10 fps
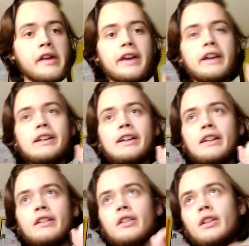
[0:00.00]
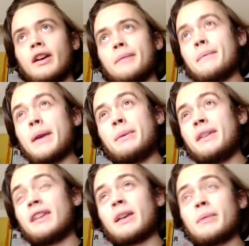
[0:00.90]
and maybe
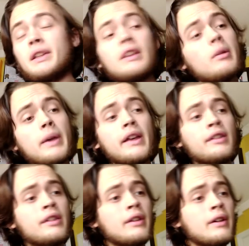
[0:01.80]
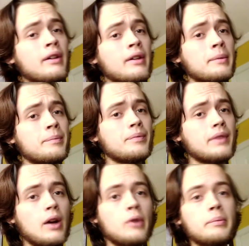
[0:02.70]
segment them as their
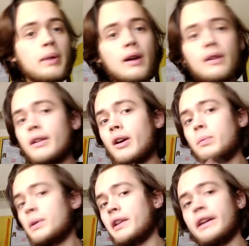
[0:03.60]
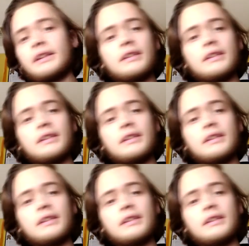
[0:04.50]
own part. I'll put like the